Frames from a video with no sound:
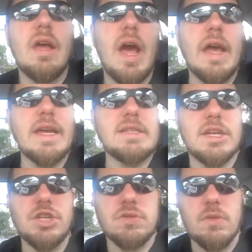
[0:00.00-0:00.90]
I guess
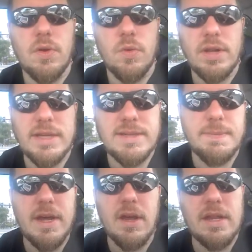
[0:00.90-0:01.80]
I just want to really
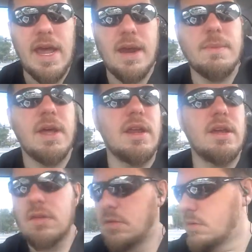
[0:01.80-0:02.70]
speak on that a
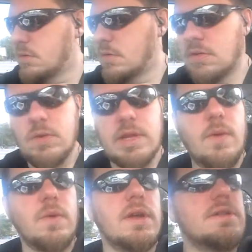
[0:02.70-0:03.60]
minute. What
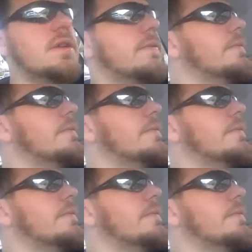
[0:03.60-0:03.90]
that was,